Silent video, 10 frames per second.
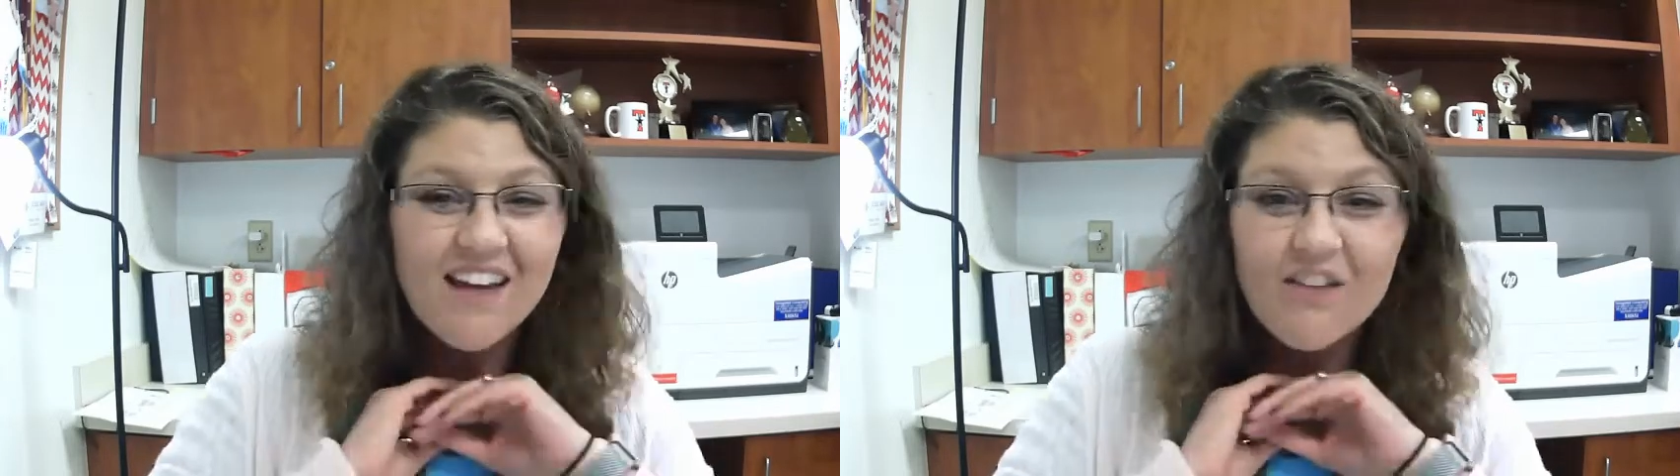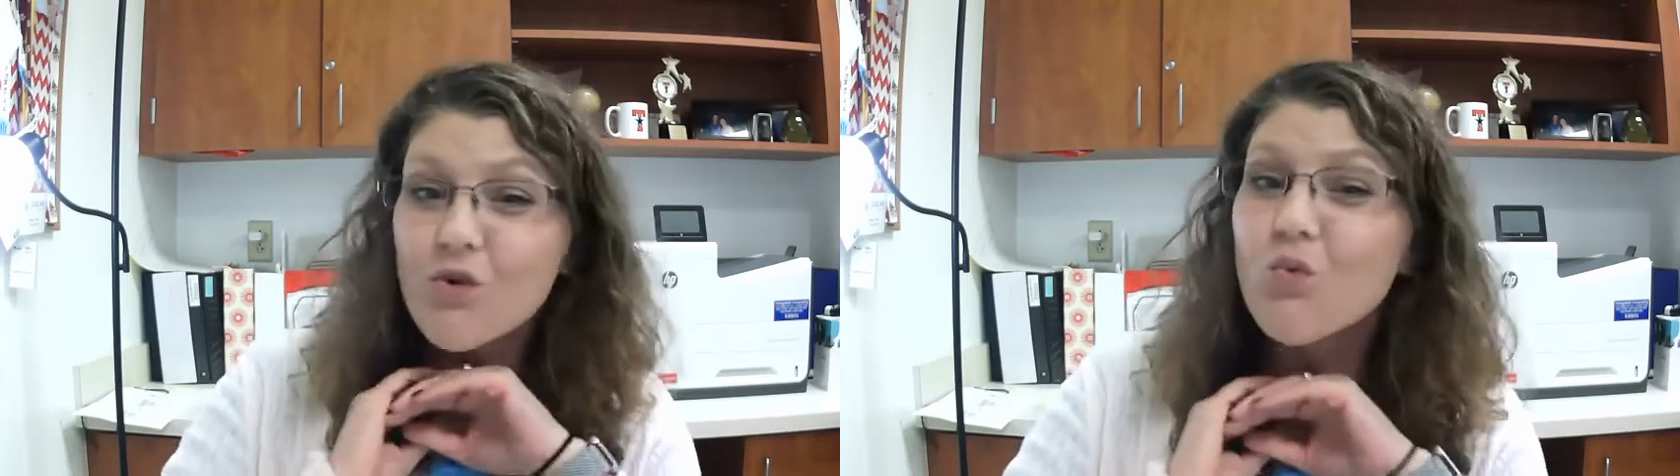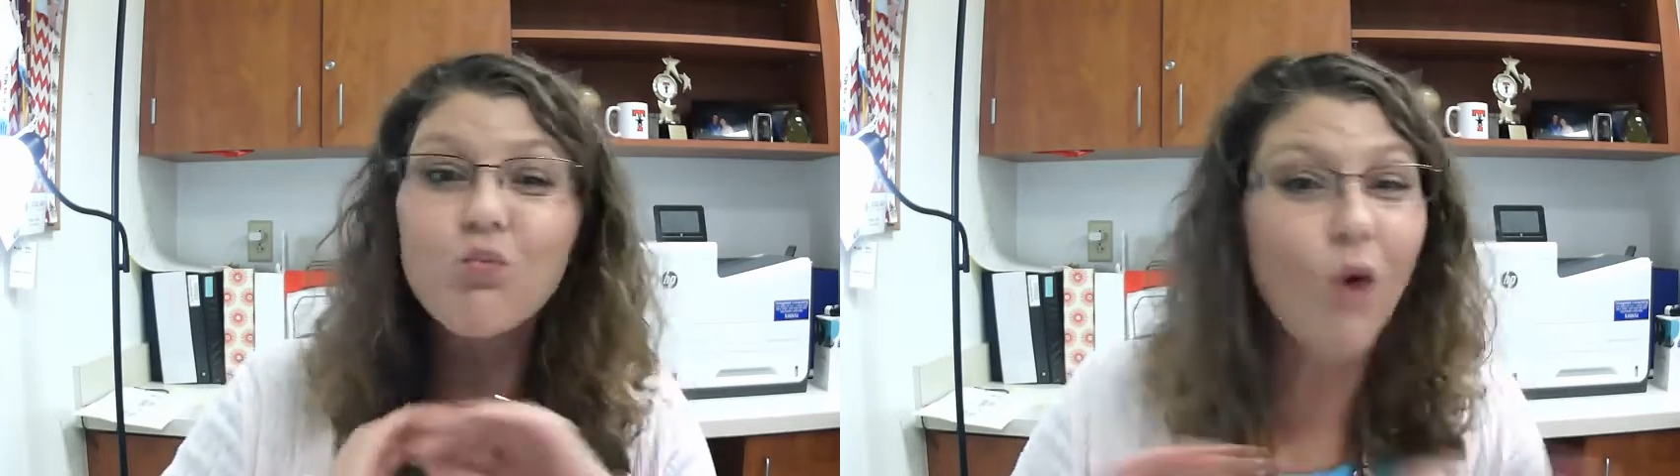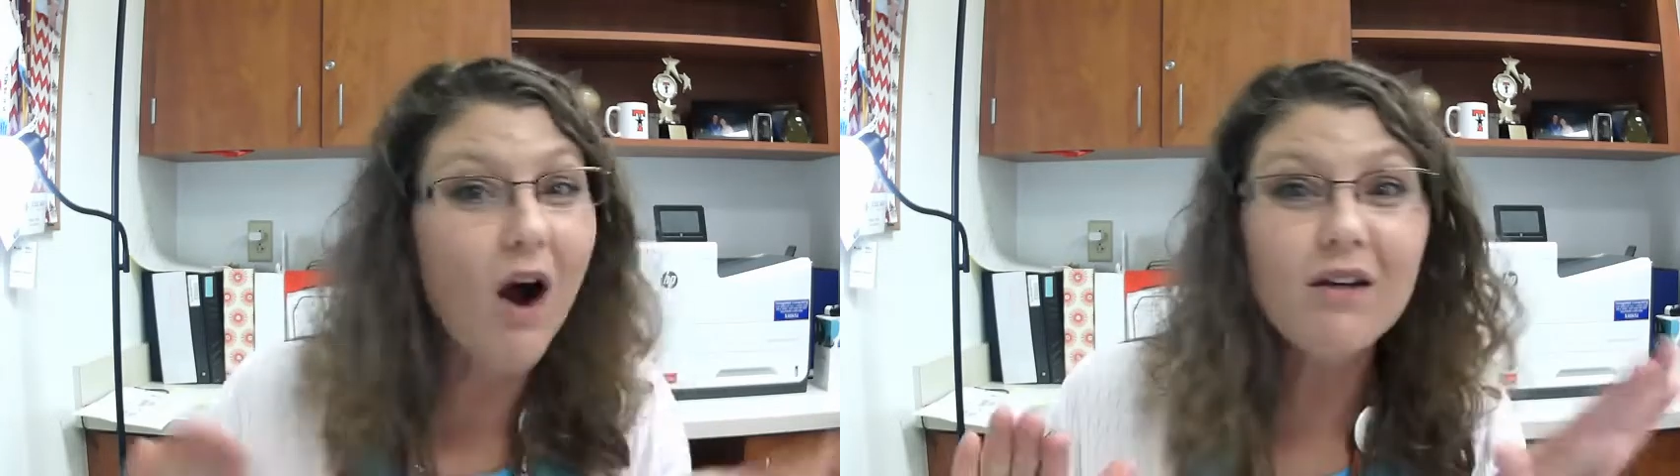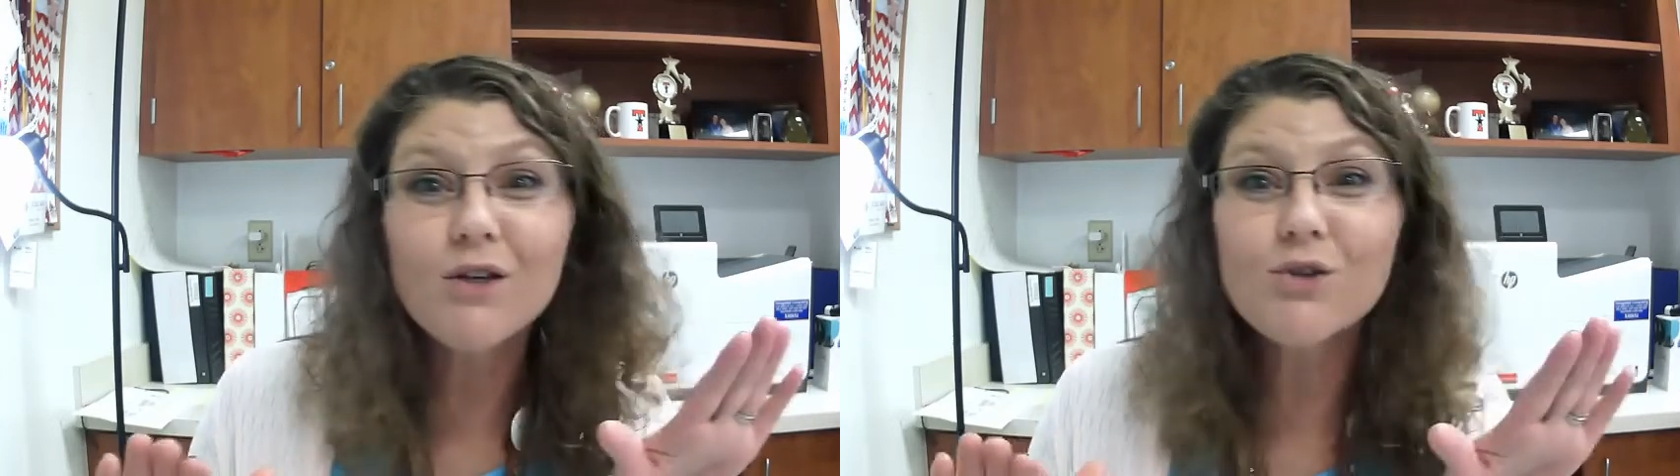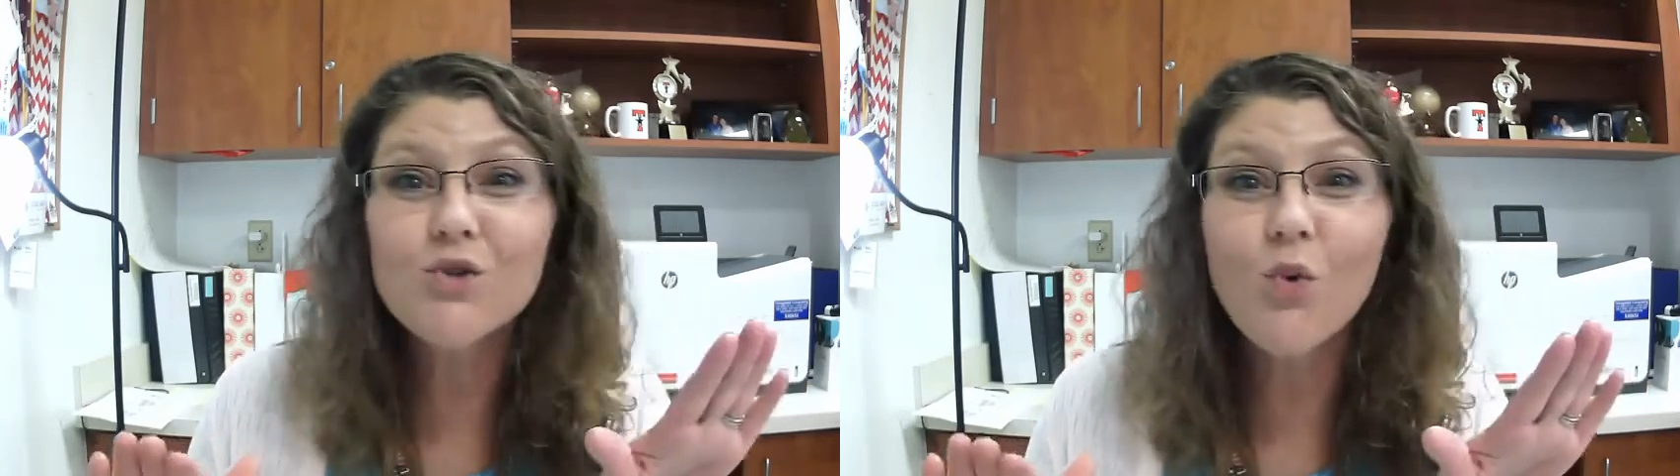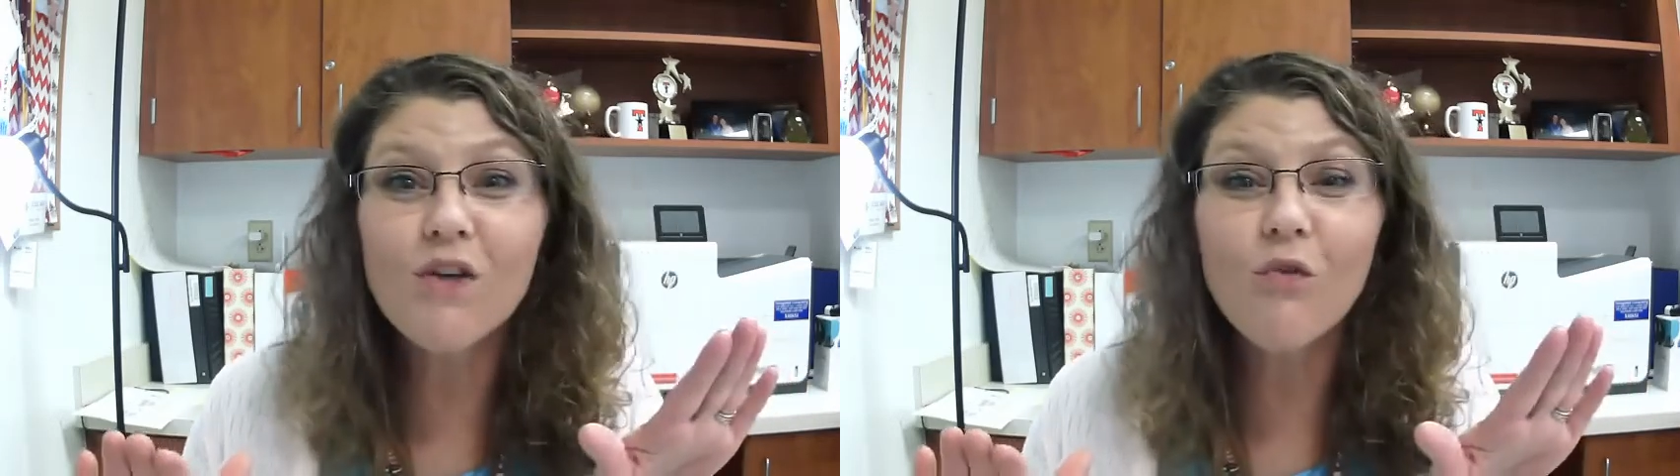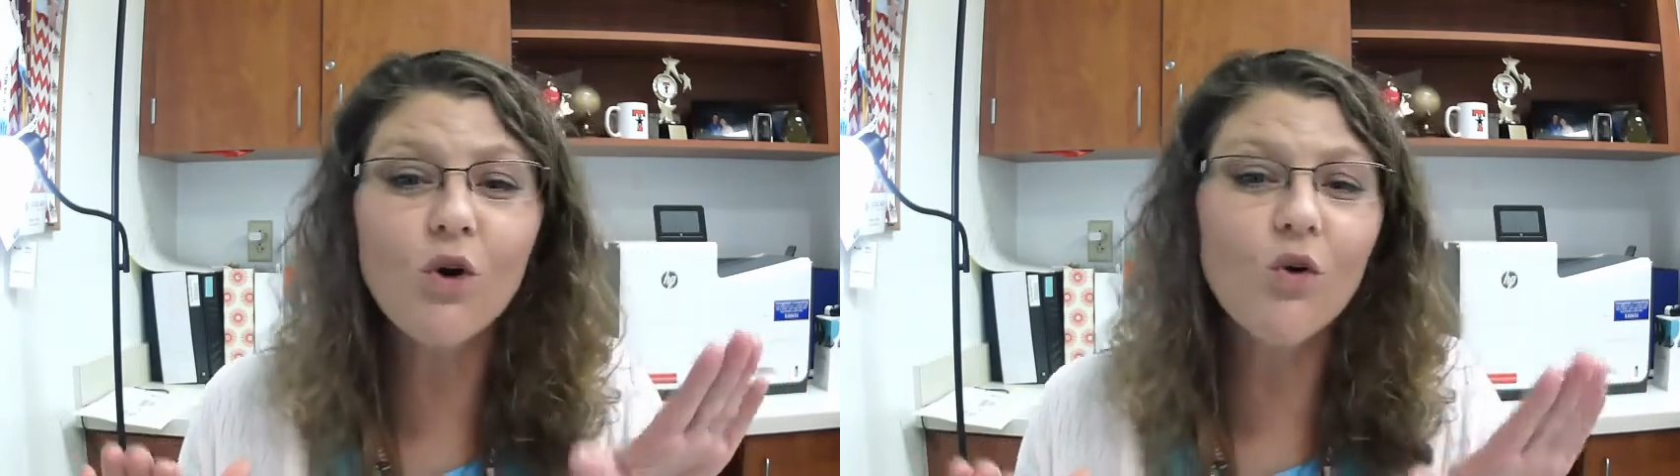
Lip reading: If you rock those 24